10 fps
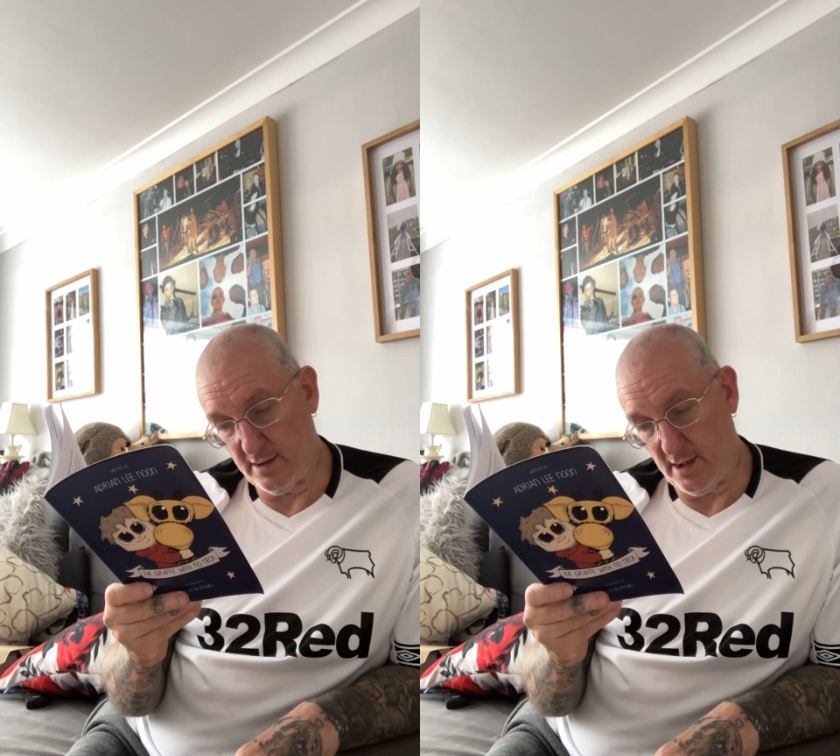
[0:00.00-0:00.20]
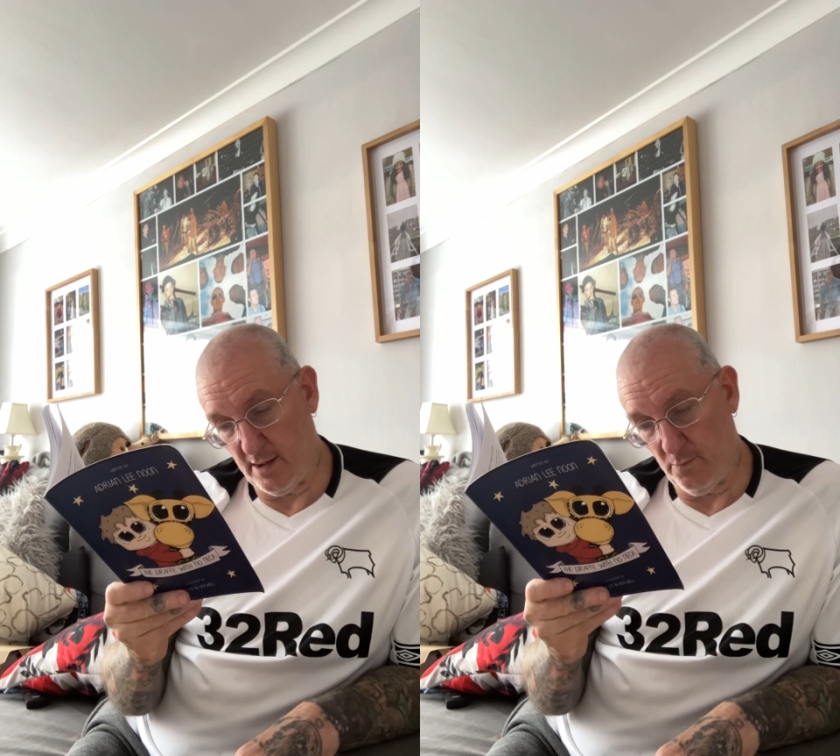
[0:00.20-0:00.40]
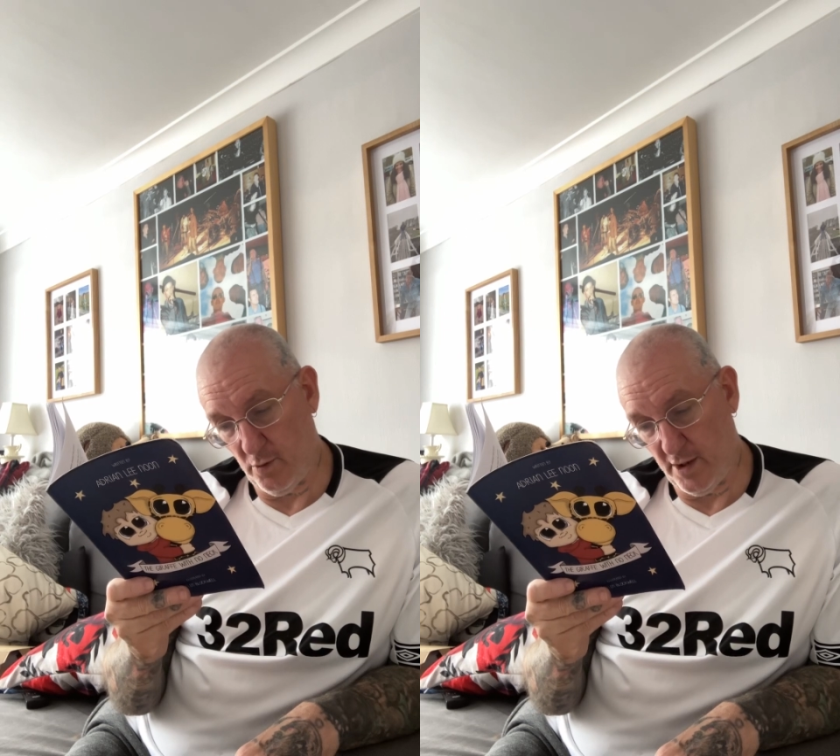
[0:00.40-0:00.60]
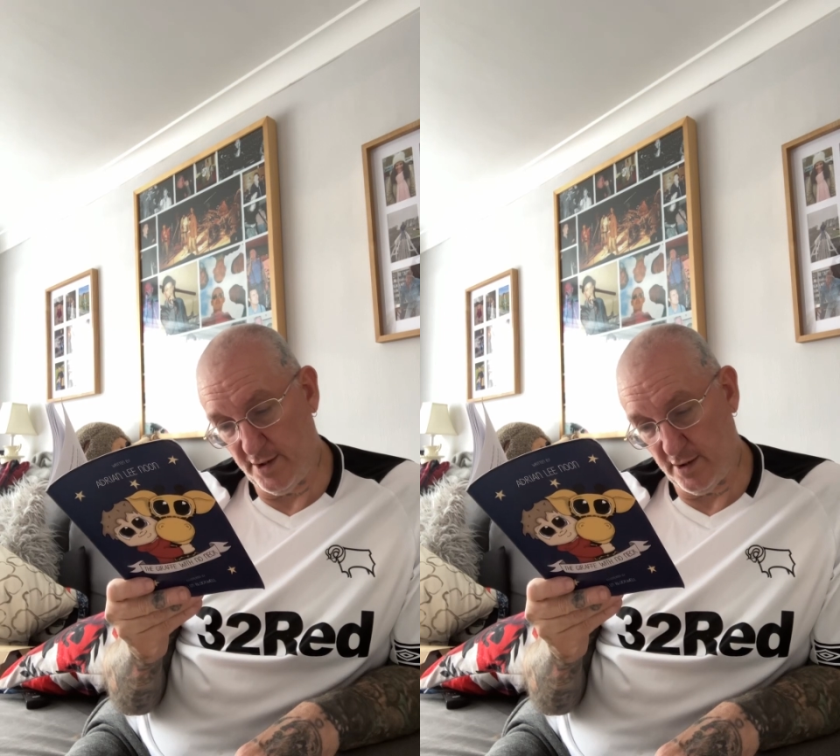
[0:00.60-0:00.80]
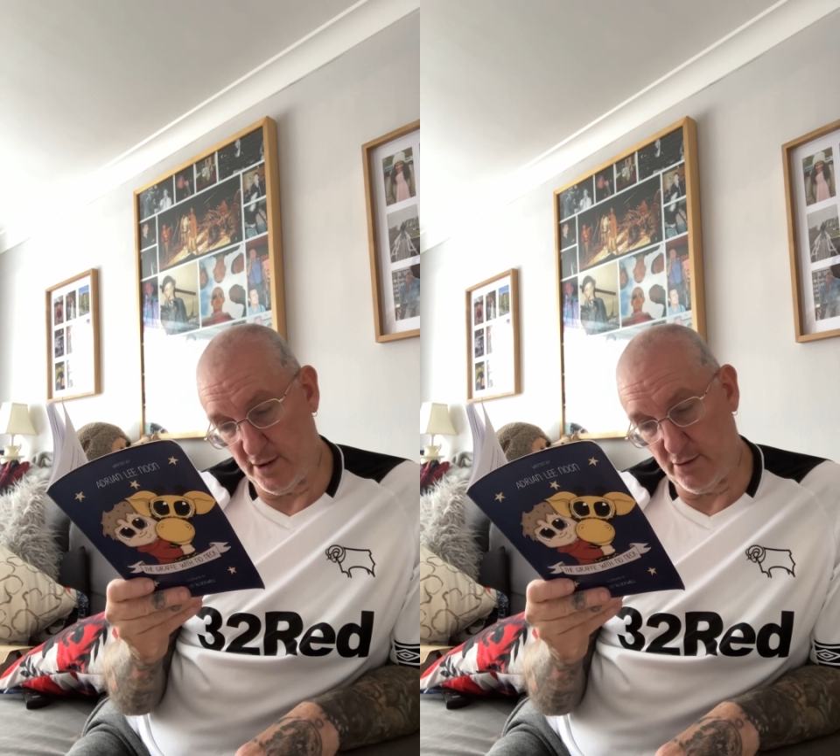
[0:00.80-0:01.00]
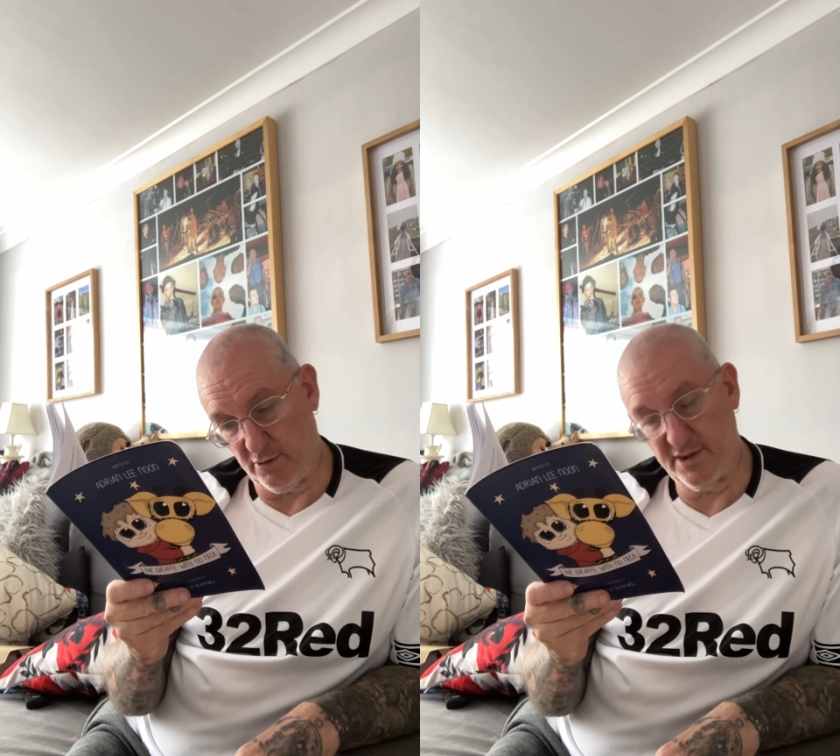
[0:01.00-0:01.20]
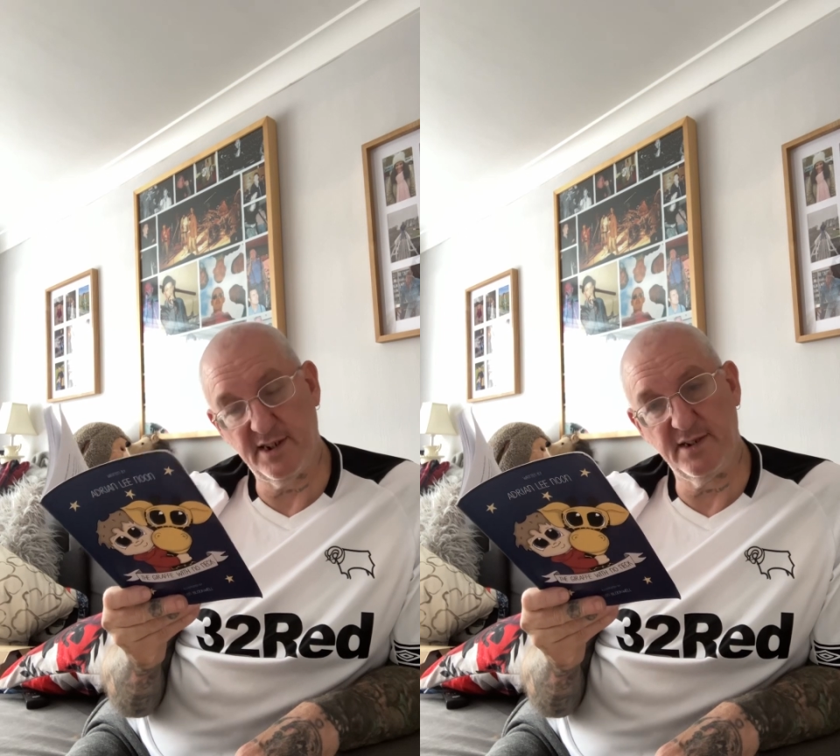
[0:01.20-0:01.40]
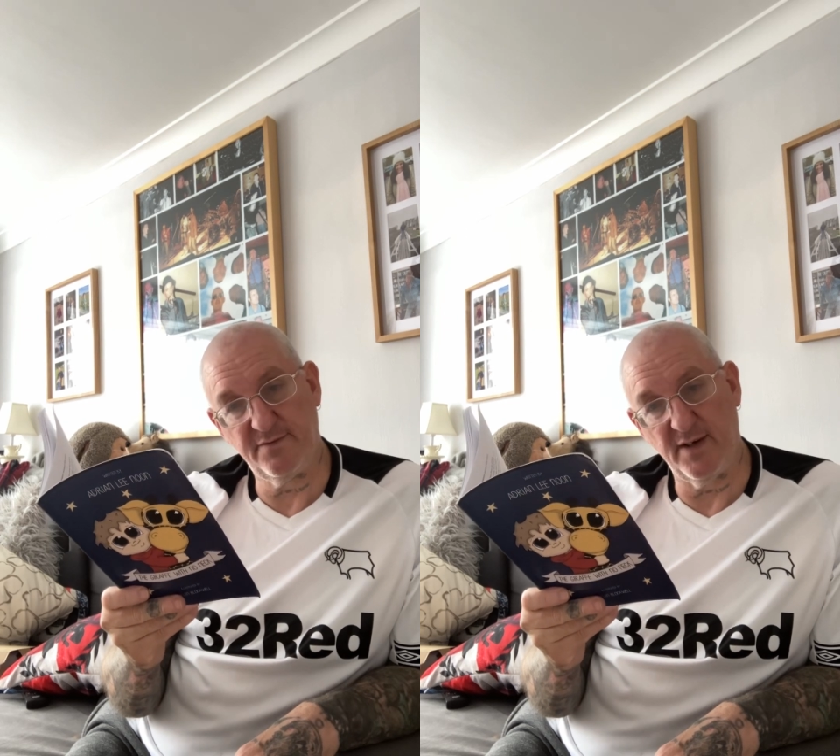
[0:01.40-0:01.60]
and wider across
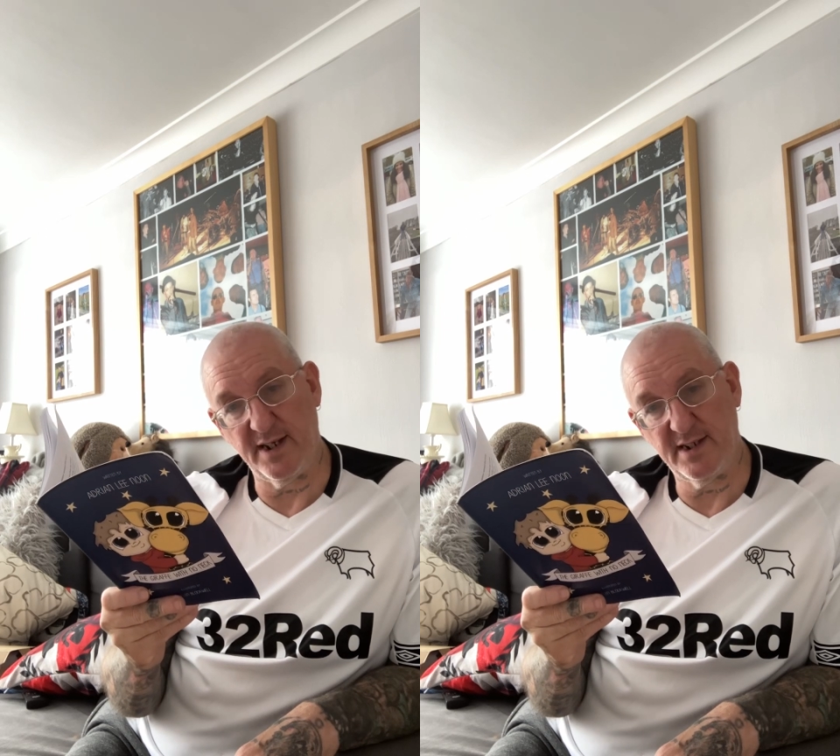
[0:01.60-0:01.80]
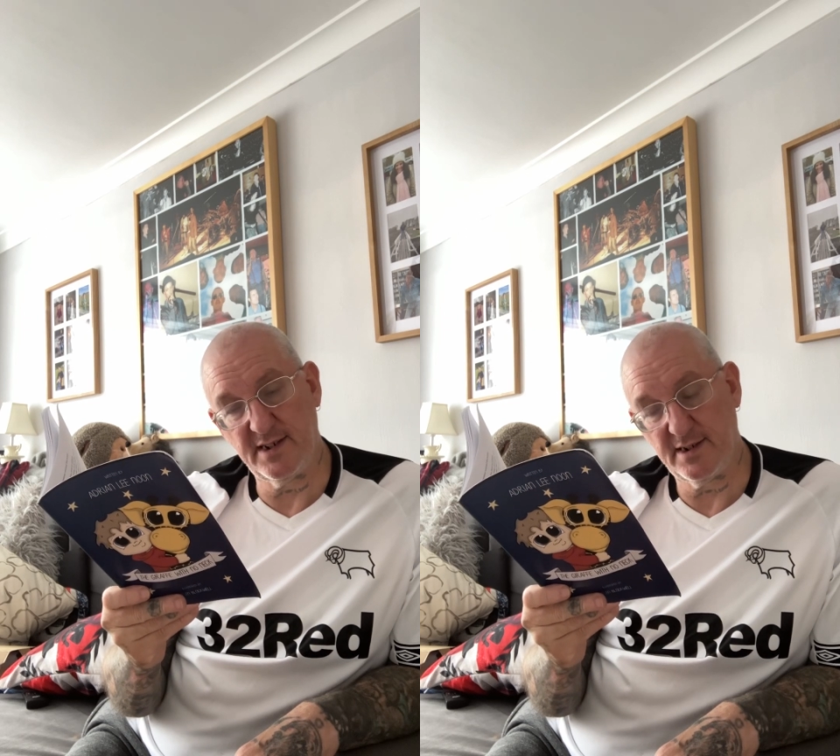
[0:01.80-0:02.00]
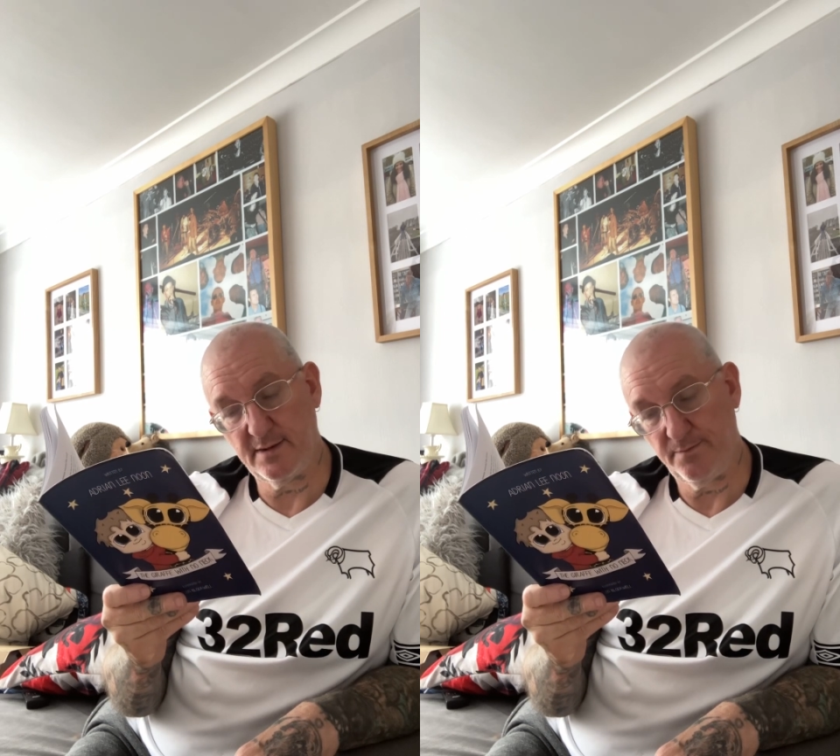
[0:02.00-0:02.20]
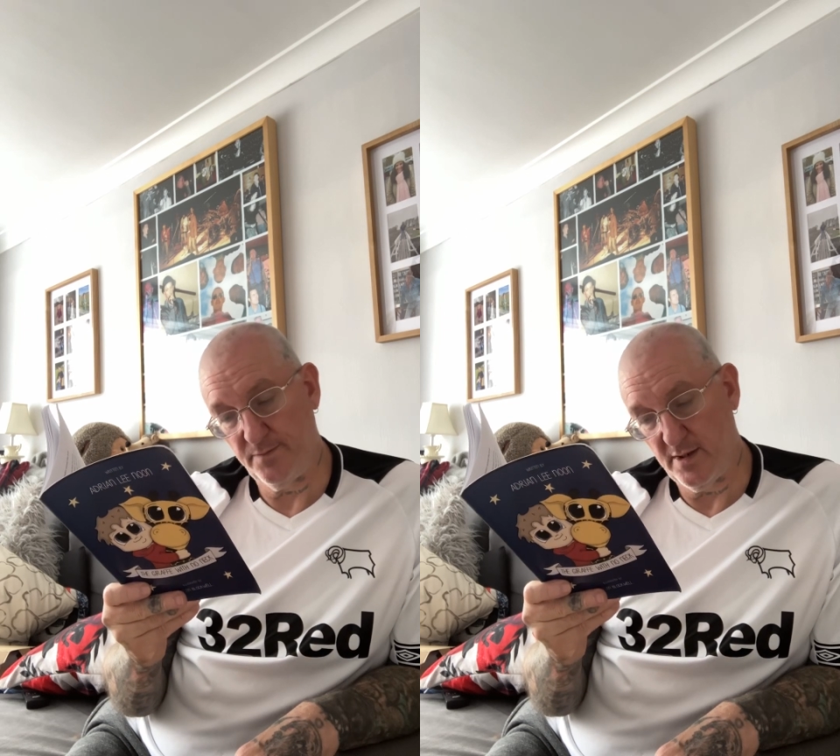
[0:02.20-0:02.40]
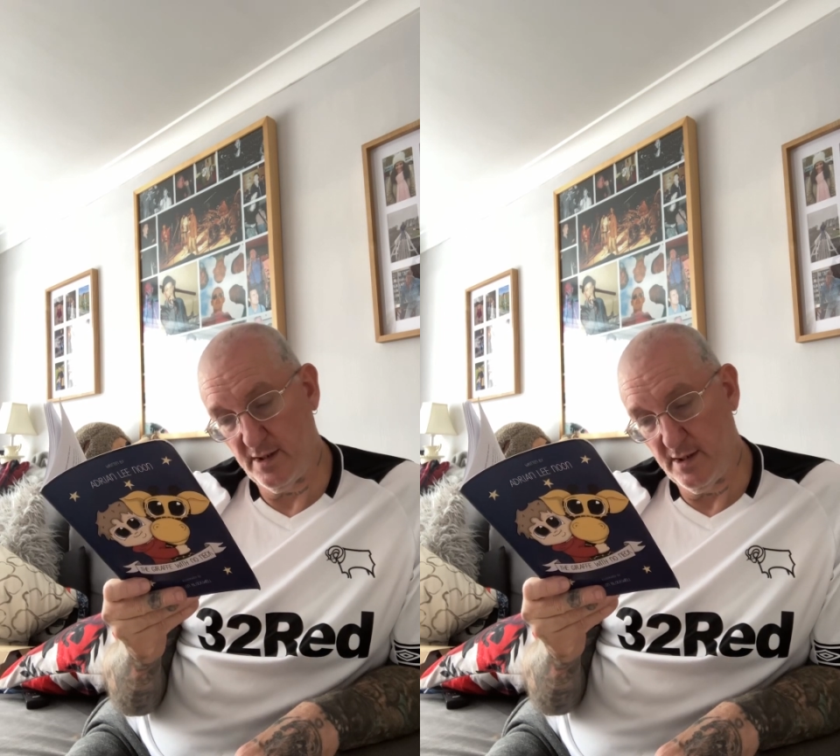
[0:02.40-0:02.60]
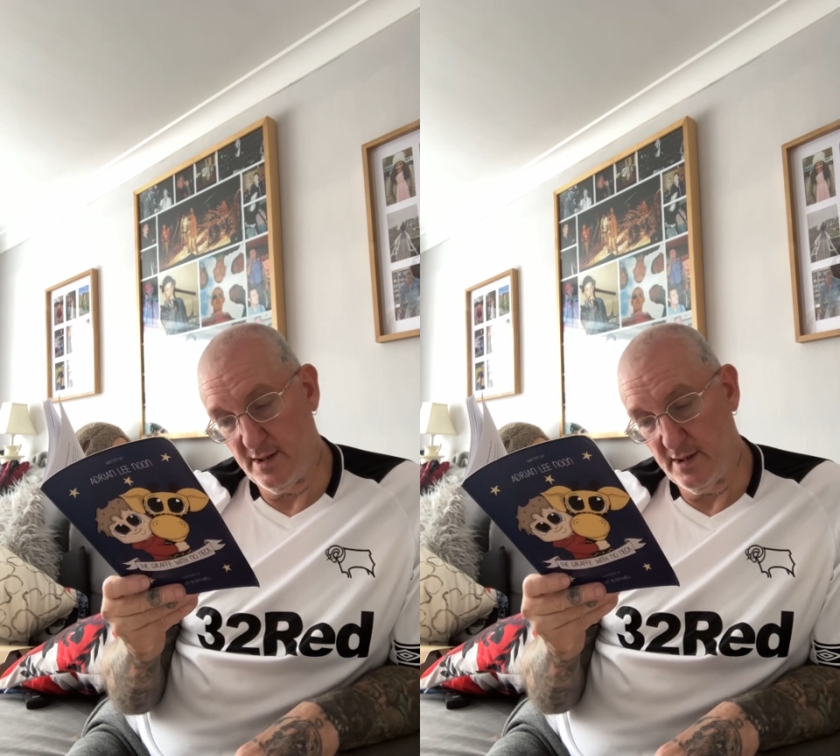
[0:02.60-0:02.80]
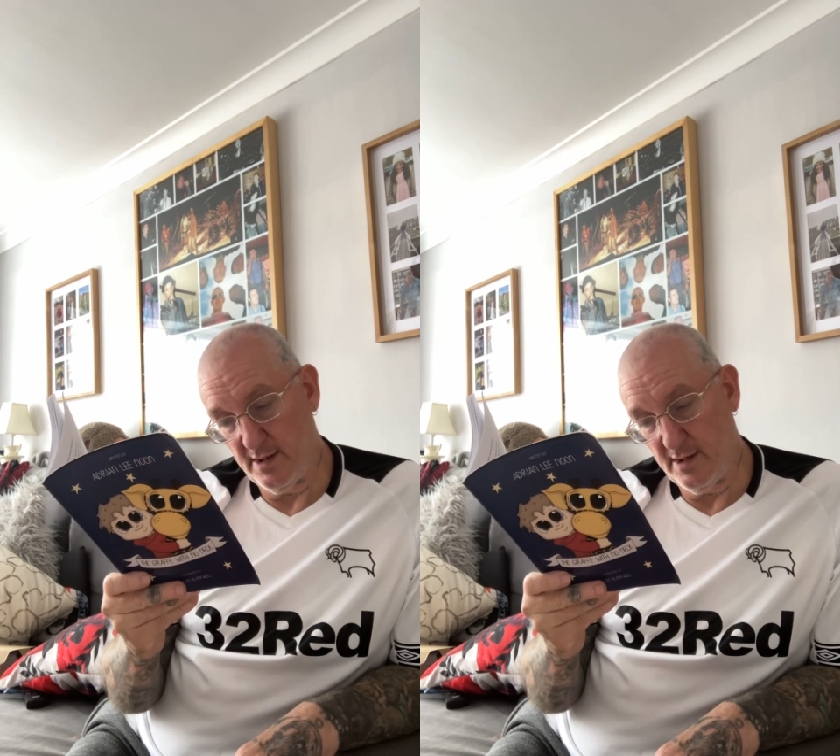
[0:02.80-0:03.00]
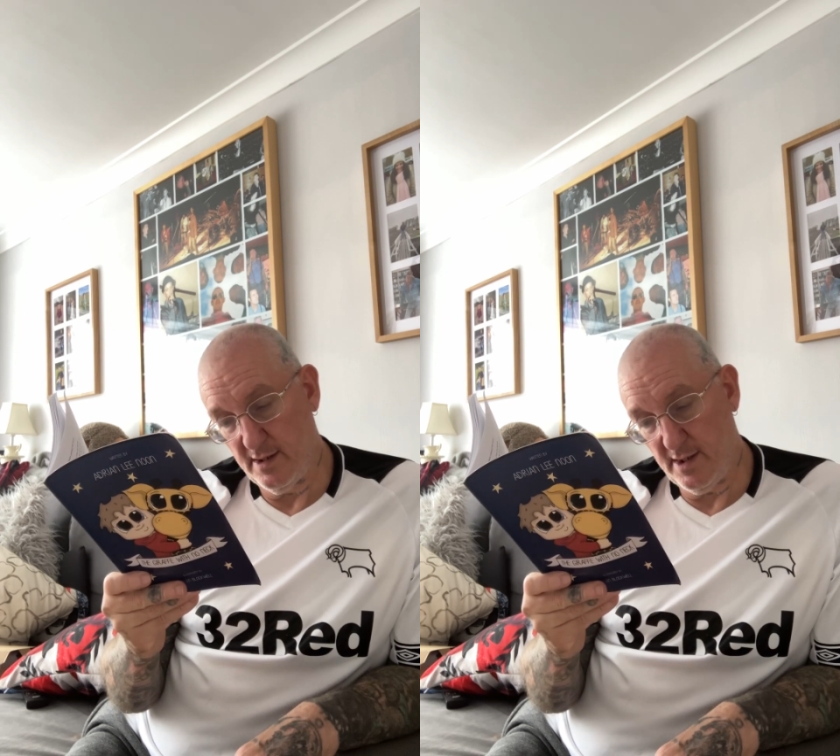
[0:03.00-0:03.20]
his face.
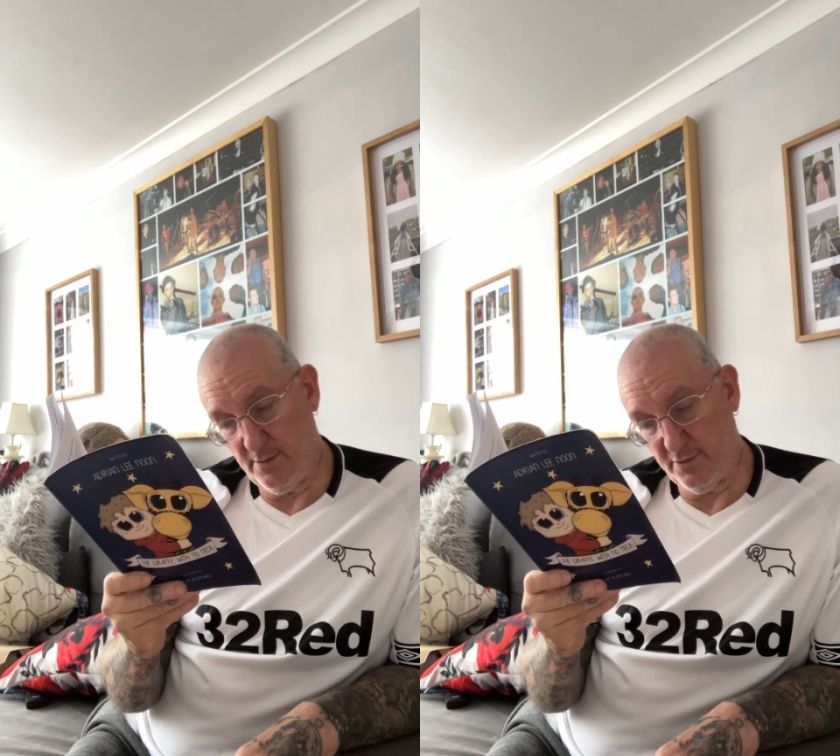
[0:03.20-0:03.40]
It